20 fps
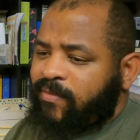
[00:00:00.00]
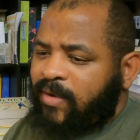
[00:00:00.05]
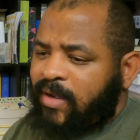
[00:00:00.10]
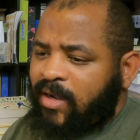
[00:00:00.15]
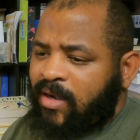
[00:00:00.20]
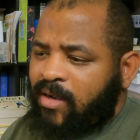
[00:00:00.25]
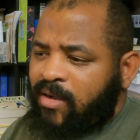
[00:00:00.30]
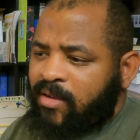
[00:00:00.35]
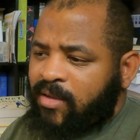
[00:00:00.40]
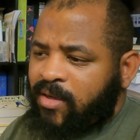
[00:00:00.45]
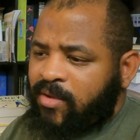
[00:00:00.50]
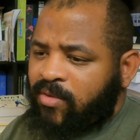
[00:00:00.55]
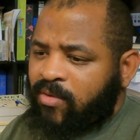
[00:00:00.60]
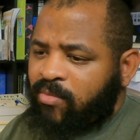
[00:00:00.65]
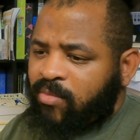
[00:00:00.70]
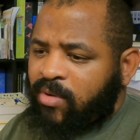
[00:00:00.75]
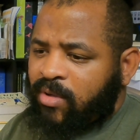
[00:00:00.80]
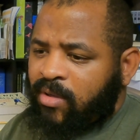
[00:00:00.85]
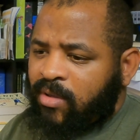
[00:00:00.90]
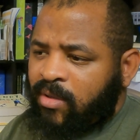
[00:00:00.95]
I'll either
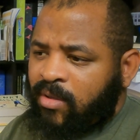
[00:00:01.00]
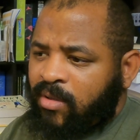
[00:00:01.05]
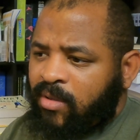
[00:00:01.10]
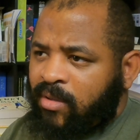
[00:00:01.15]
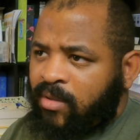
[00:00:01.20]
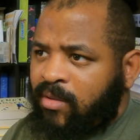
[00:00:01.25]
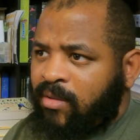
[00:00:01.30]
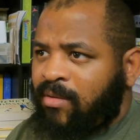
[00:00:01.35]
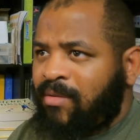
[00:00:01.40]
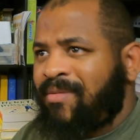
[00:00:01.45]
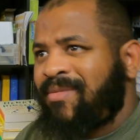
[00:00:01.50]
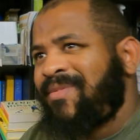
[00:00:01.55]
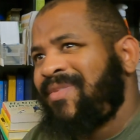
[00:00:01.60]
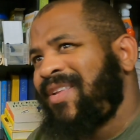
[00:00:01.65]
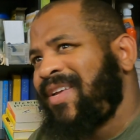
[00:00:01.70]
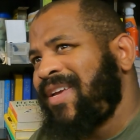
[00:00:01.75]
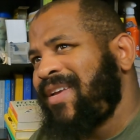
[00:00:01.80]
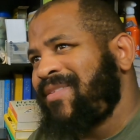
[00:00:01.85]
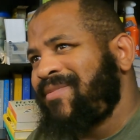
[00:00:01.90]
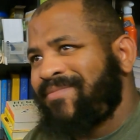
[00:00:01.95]
be
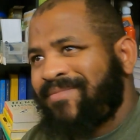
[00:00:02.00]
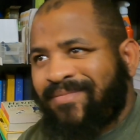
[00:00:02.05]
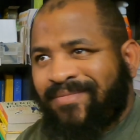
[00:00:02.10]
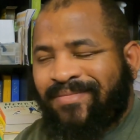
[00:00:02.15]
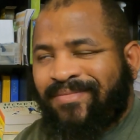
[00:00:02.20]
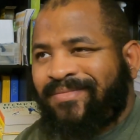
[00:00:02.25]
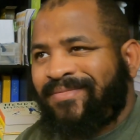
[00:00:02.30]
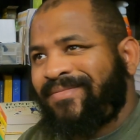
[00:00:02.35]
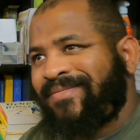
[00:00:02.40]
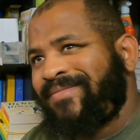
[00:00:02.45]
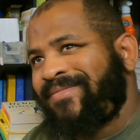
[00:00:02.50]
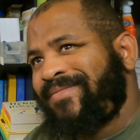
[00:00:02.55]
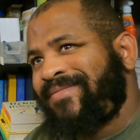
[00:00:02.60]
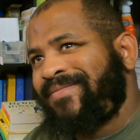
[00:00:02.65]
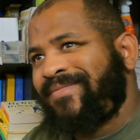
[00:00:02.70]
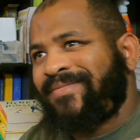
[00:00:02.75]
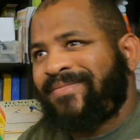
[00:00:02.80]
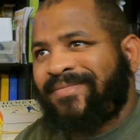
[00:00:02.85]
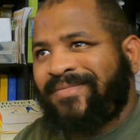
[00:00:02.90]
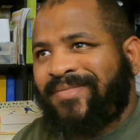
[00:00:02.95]
like
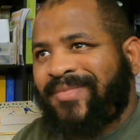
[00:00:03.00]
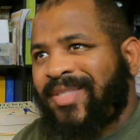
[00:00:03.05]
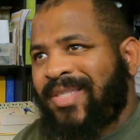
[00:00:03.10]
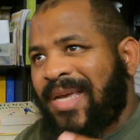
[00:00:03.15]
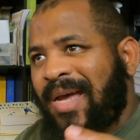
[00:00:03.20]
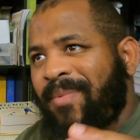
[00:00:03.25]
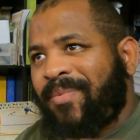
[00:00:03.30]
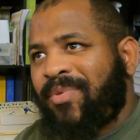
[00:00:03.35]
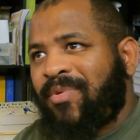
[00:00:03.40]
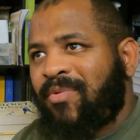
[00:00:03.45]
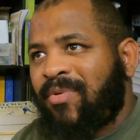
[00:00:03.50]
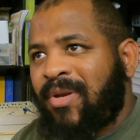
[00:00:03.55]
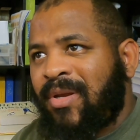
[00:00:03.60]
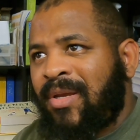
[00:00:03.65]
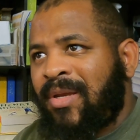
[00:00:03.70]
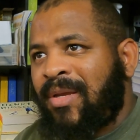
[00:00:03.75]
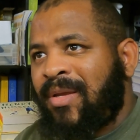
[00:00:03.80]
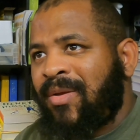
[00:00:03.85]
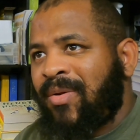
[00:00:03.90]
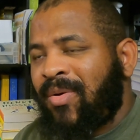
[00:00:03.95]
top
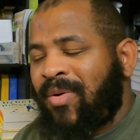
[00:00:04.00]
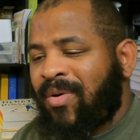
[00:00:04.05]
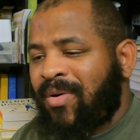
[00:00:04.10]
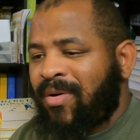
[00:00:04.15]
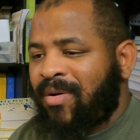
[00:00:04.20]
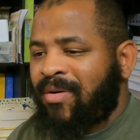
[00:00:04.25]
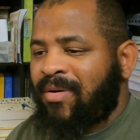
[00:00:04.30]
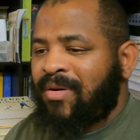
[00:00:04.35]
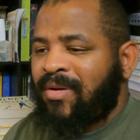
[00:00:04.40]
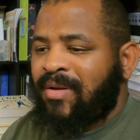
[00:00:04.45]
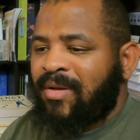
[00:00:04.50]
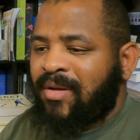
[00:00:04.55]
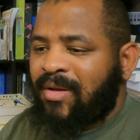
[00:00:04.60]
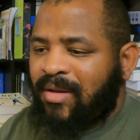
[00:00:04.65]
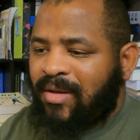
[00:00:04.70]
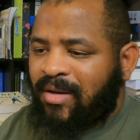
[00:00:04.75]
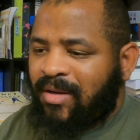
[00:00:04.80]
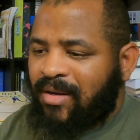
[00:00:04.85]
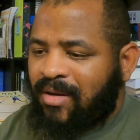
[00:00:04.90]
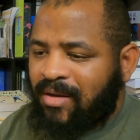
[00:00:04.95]
3, or
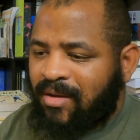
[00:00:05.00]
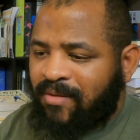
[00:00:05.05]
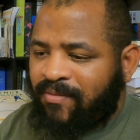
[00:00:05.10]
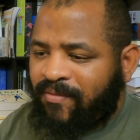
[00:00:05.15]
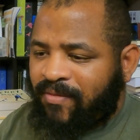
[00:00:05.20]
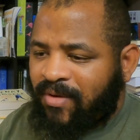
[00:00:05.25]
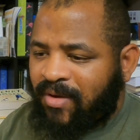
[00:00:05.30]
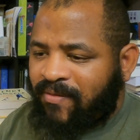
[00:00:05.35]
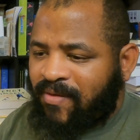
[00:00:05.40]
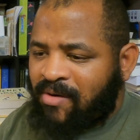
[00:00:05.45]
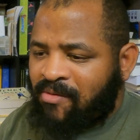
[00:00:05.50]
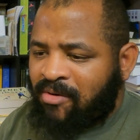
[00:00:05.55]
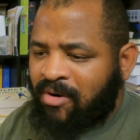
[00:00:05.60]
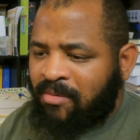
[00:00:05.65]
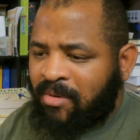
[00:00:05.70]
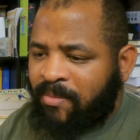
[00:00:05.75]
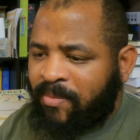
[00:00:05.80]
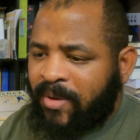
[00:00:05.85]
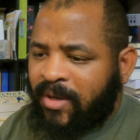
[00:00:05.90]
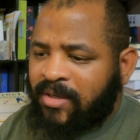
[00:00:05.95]
if I want
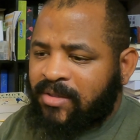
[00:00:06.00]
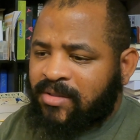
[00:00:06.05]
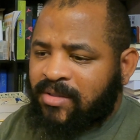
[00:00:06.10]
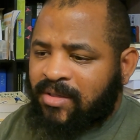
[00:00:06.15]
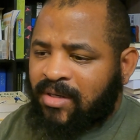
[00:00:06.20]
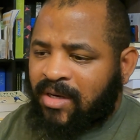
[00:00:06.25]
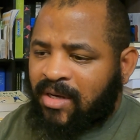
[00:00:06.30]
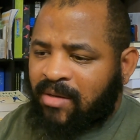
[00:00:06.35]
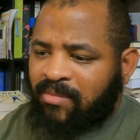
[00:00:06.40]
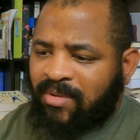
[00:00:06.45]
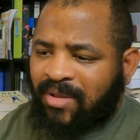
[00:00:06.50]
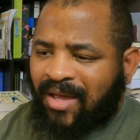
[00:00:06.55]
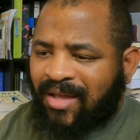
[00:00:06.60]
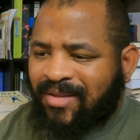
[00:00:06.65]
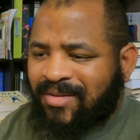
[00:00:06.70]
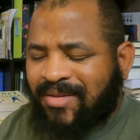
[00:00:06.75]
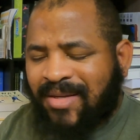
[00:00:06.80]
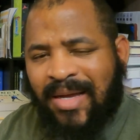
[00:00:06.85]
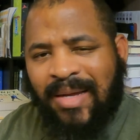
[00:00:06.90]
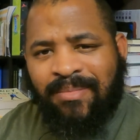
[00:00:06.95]
to be patient, I'll be like
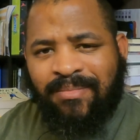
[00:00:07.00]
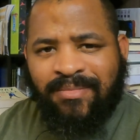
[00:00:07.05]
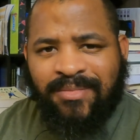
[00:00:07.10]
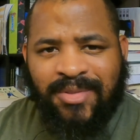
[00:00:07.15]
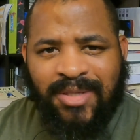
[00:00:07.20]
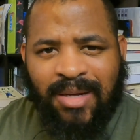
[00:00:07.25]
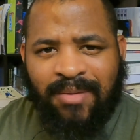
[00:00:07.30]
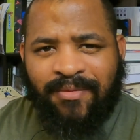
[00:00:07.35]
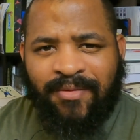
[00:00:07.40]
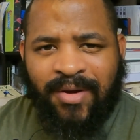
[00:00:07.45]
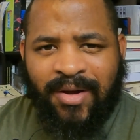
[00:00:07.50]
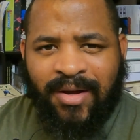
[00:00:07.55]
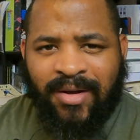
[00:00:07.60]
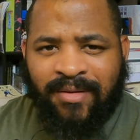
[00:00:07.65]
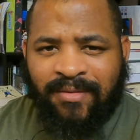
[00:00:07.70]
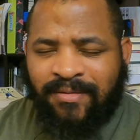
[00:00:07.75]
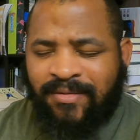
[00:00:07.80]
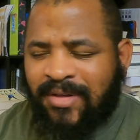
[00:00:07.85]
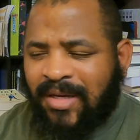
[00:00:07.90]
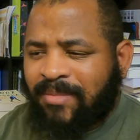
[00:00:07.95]
top
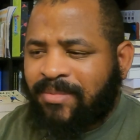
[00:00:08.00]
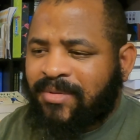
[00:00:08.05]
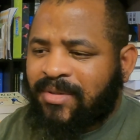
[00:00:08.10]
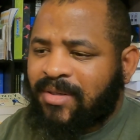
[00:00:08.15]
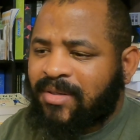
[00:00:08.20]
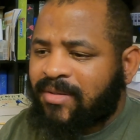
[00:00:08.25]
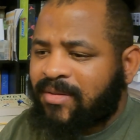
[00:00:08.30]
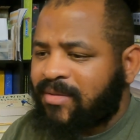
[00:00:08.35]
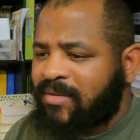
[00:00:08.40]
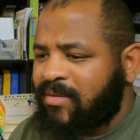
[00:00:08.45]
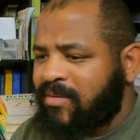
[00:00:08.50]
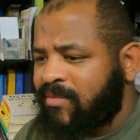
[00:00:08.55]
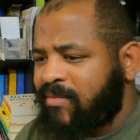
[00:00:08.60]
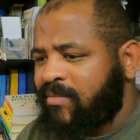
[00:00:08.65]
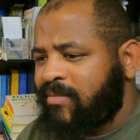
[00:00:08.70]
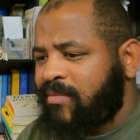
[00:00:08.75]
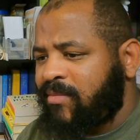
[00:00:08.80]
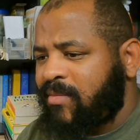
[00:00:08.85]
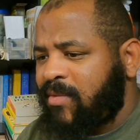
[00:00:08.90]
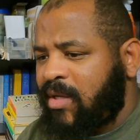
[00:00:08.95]
5, top 6.
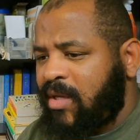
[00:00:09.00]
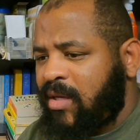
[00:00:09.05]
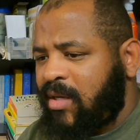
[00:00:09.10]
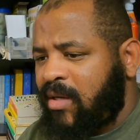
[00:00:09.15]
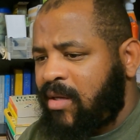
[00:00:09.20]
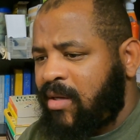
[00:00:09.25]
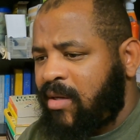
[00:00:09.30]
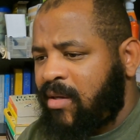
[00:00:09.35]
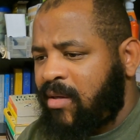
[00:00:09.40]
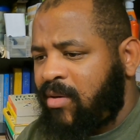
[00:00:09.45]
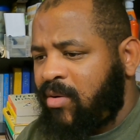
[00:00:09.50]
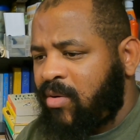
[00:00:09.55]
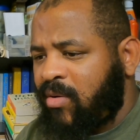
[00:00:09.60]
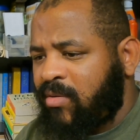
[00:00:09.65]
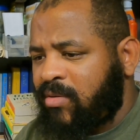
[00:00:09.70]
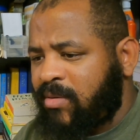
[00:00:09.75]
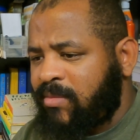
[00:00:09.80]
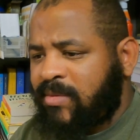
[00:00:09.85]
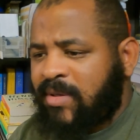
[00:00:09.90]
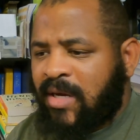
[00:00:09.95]
And you know,
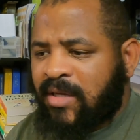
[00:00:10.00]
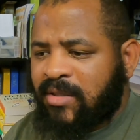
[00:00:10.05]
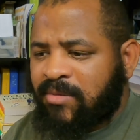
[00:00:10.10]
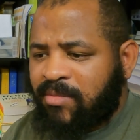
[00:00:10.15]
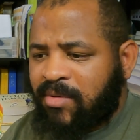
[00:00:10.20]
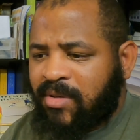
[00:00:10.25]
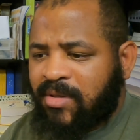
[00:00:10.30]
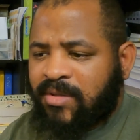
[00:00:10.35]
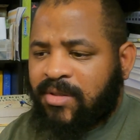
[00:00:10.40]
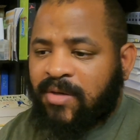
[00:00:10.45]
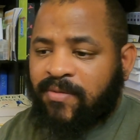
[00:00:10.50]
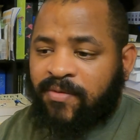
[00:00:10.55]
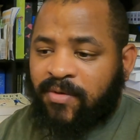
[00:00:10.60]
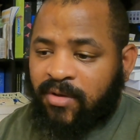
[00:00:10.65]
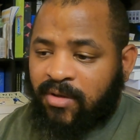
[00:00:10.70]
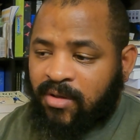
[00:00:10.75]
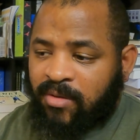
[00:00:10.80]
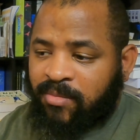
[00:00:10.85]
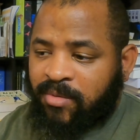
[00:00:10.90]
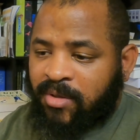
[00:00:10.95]
sometimes the book will sit for a
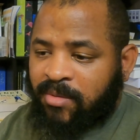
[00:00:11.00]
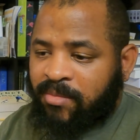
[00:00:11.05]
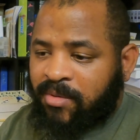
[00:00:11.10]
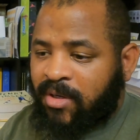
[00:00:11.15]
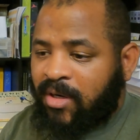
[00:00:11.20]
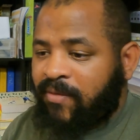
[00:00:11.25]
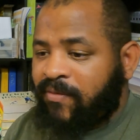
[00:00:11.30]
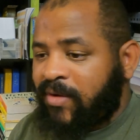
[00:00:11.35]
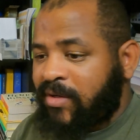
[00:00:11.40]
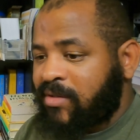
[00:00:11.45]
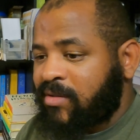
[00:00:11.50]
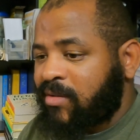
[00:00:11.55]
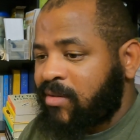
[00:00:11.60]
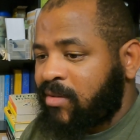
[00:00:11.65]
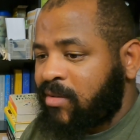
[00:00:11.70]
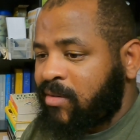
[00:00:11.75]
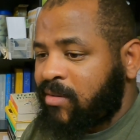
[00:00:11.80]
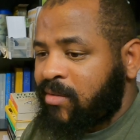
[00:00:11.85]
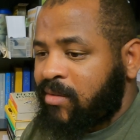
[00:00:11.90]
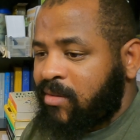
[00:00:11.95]
little bit, but
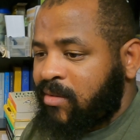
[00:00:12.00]
eventually